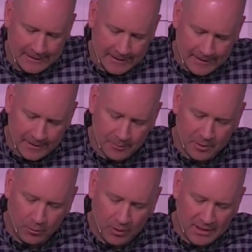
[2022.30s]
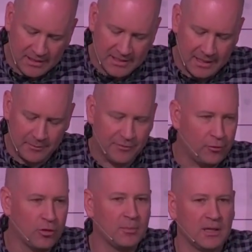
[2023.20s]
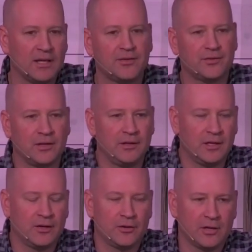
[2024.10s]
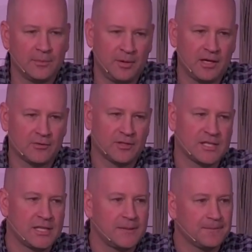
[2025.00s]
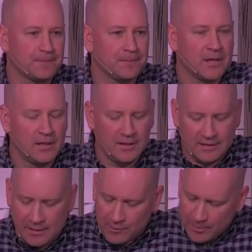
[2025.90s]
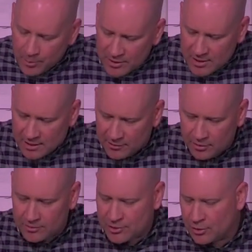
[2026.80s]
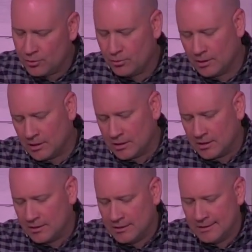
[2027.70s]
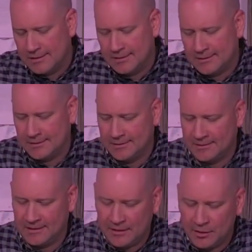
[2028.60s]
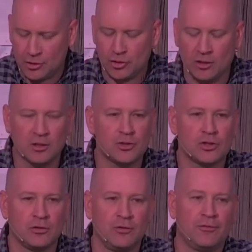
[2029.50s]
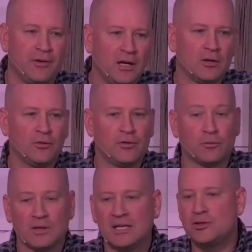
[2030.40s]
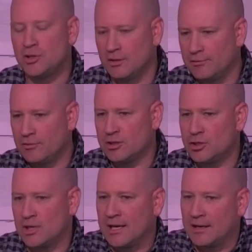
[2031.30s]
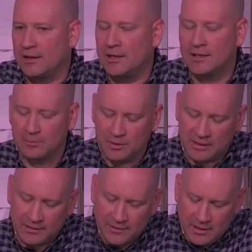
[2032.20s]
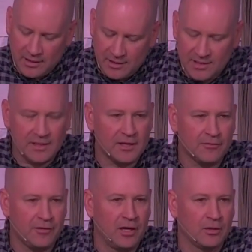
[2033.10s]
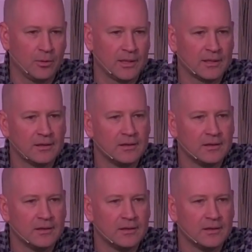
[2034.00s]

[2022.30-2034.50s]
uh, but one is named Formalist and the other Hypocrisy. They represent those who are in the church, who follow the religion of Christianity and believe that it is in their following